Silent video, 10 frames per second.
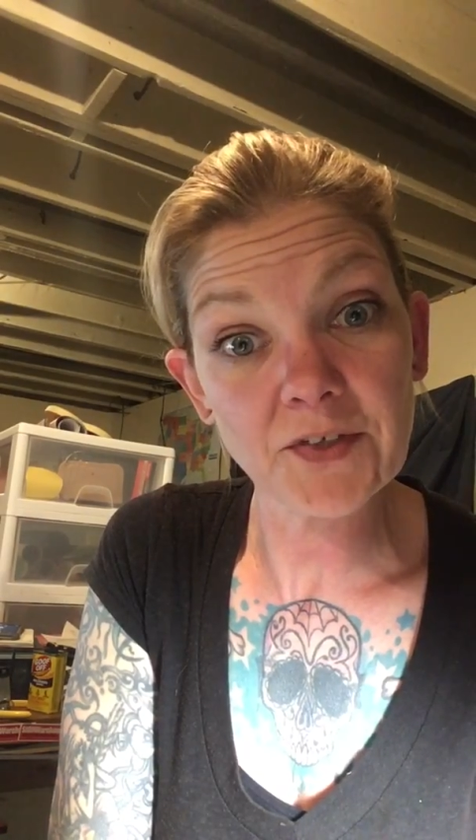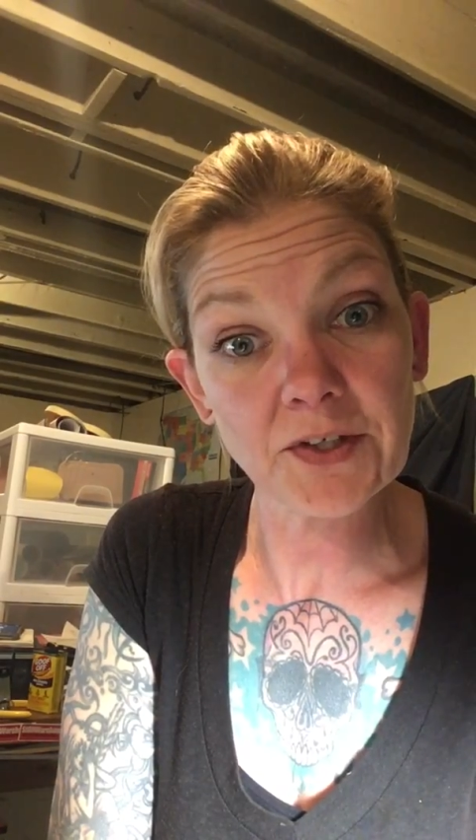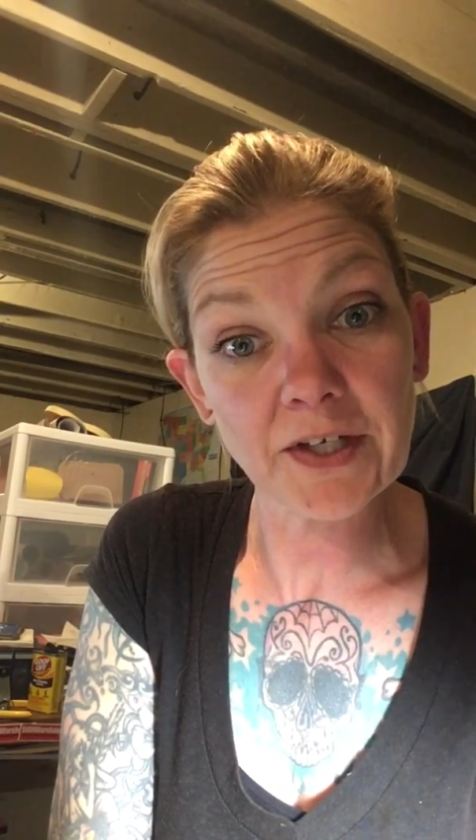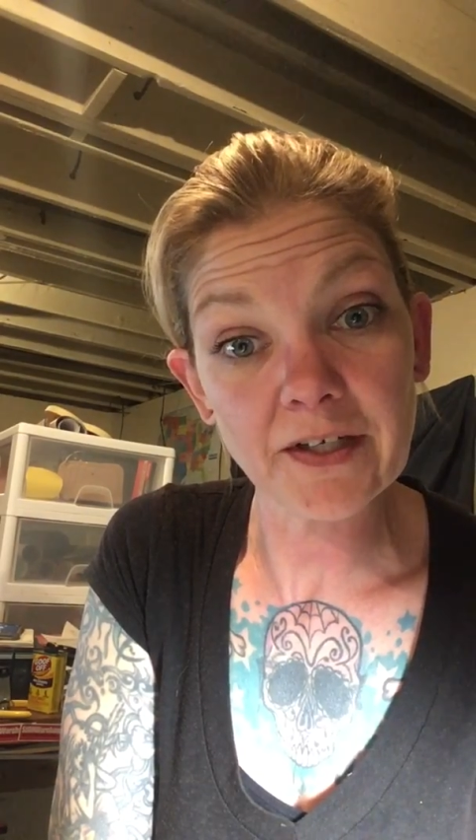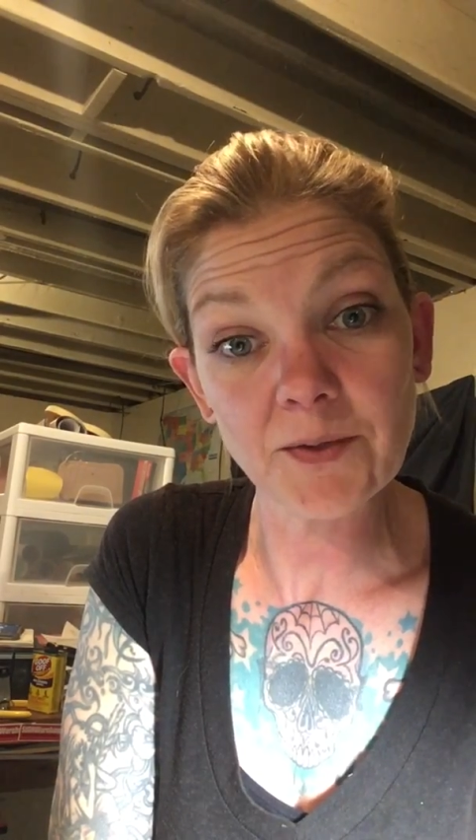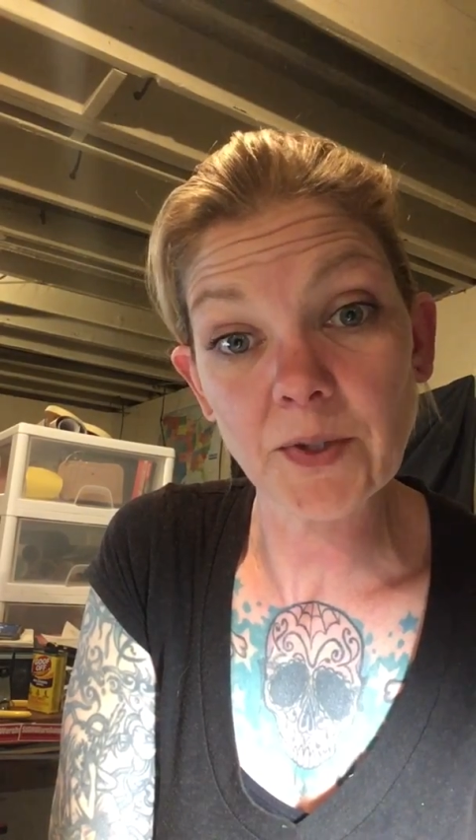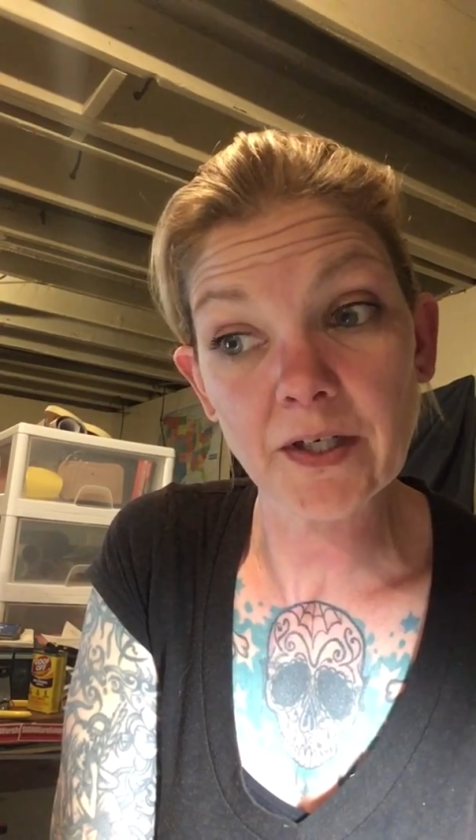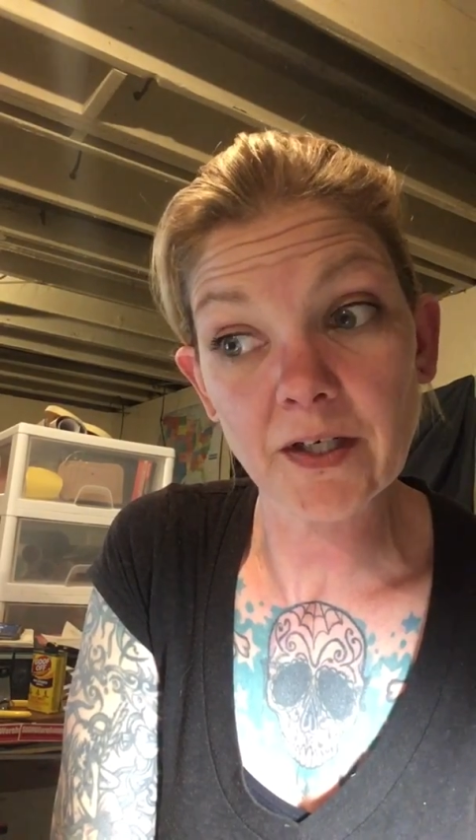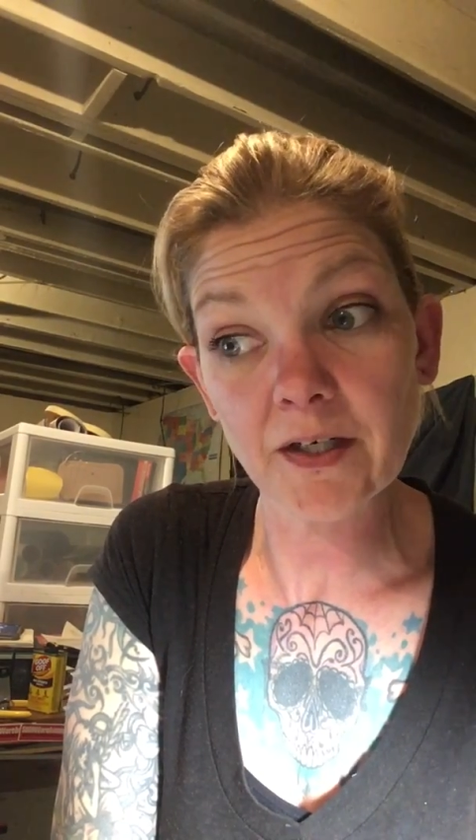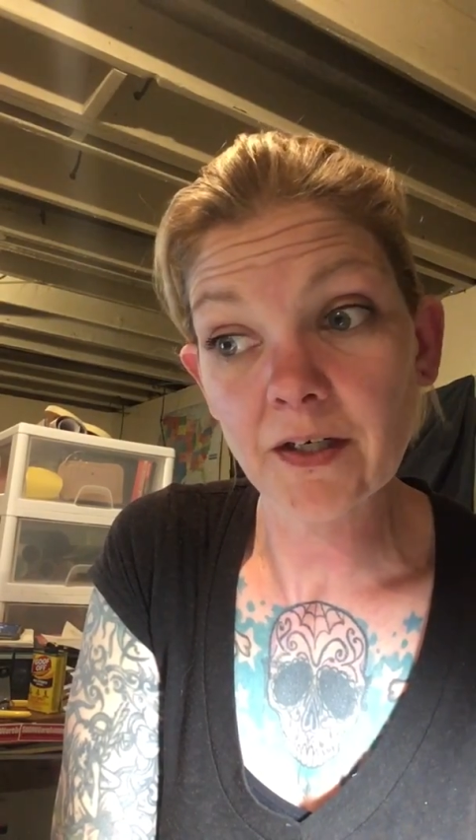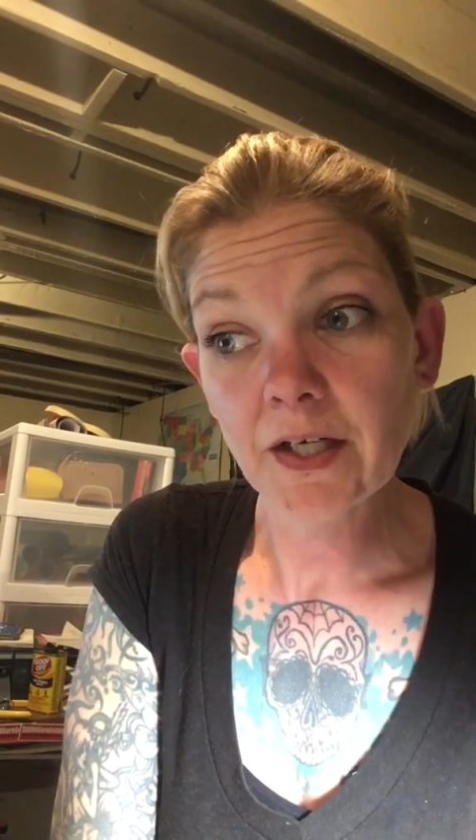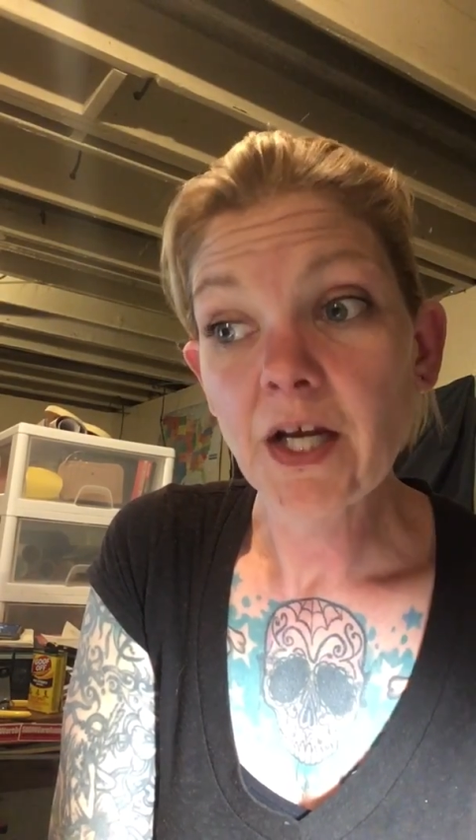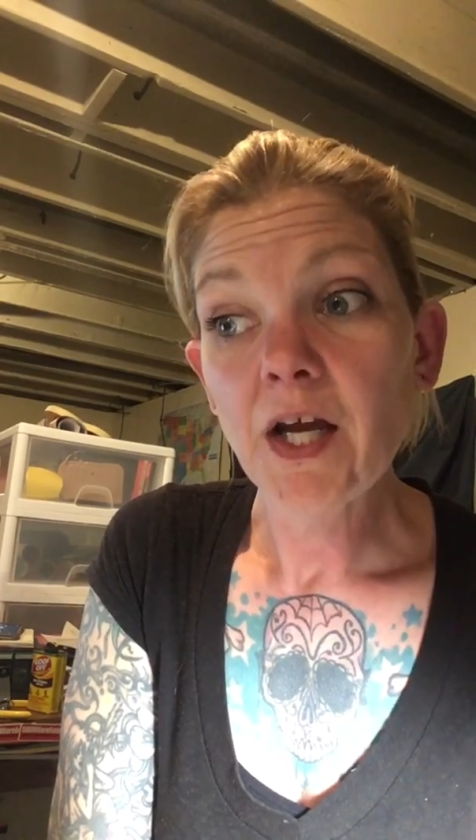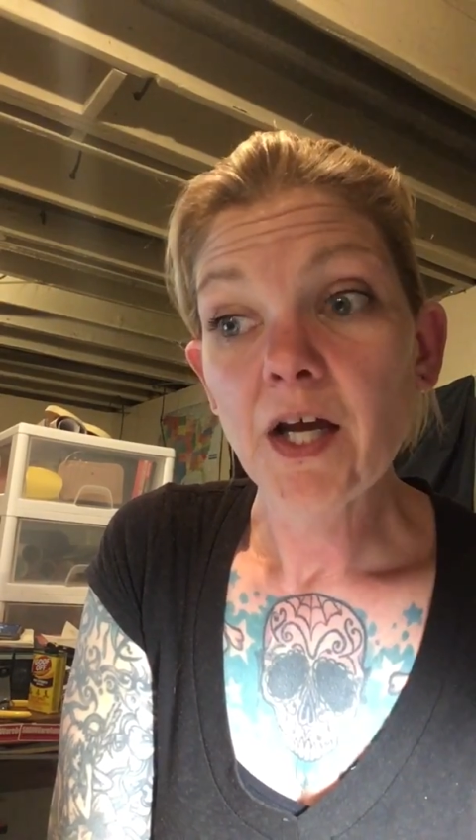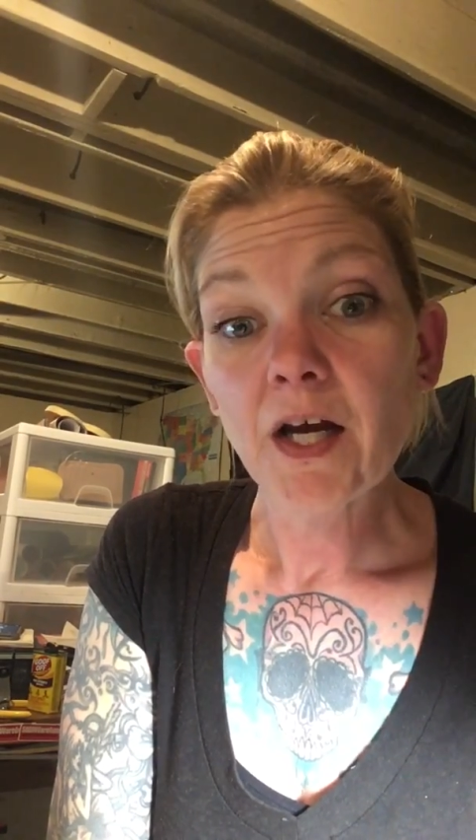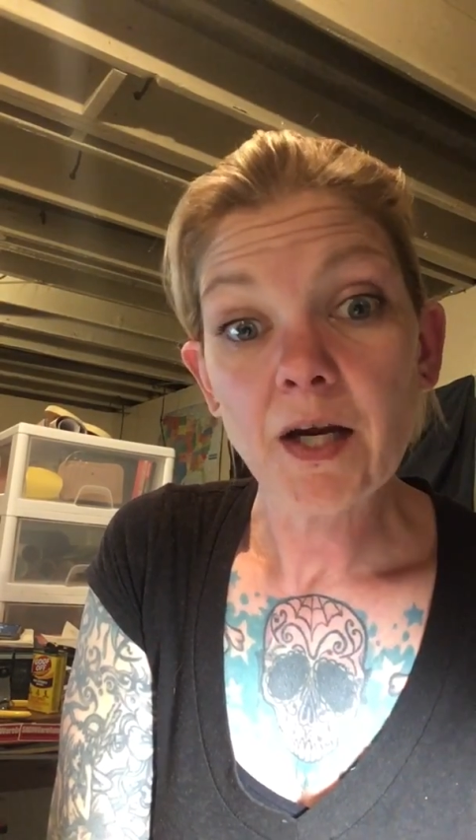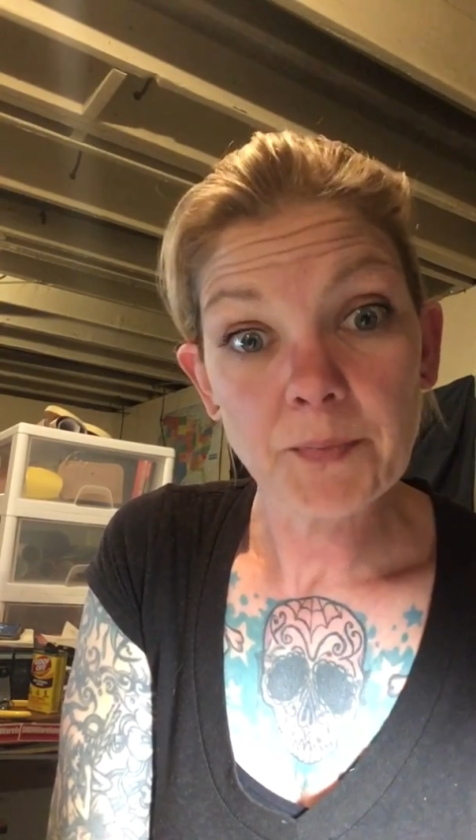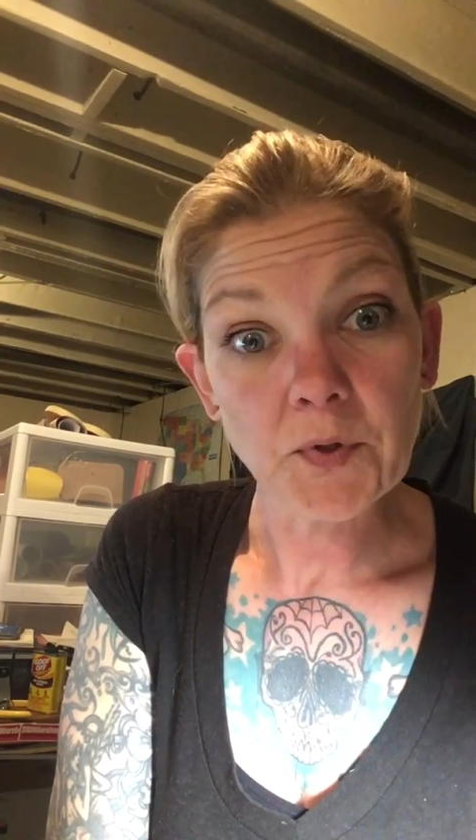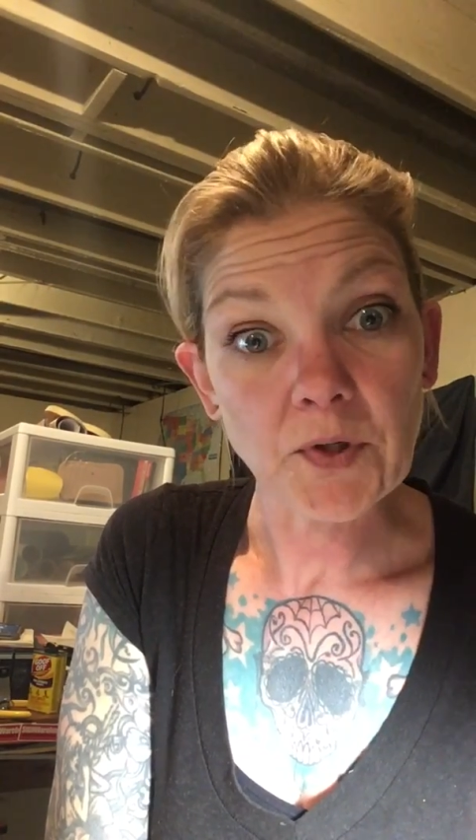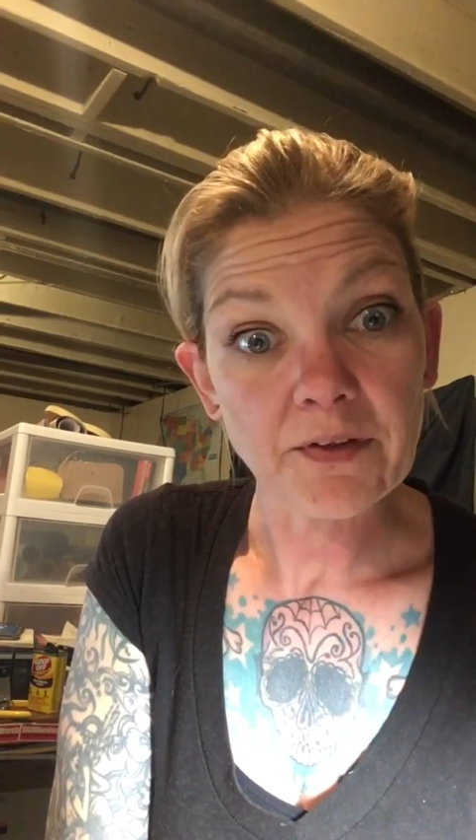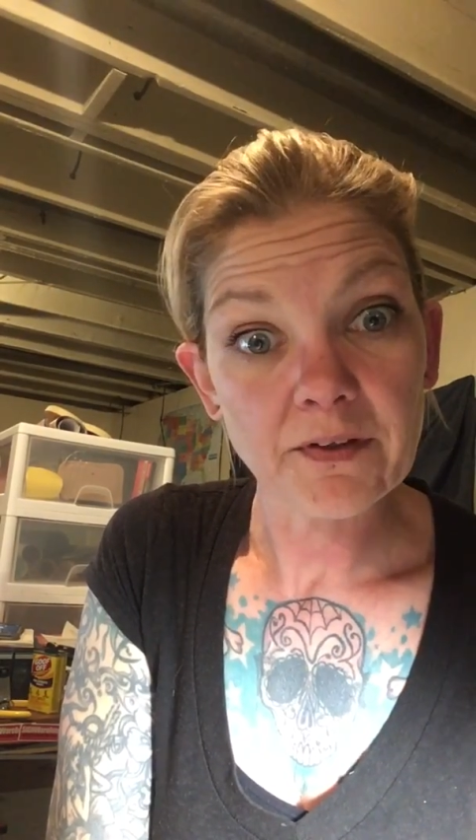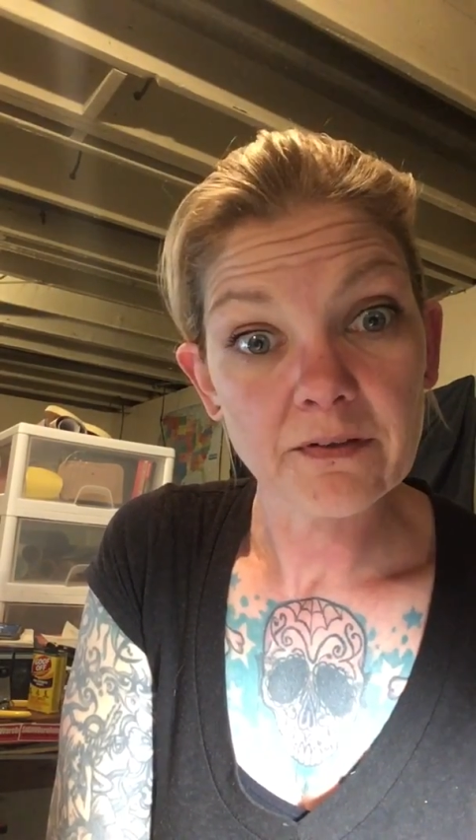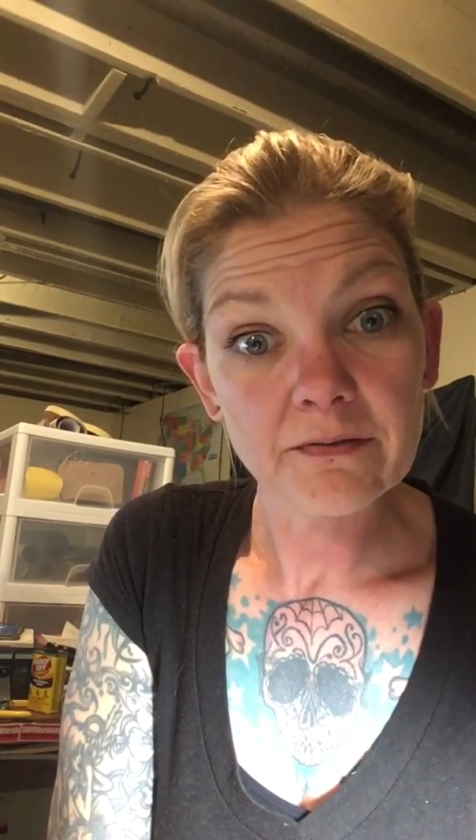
you're anywhere up north,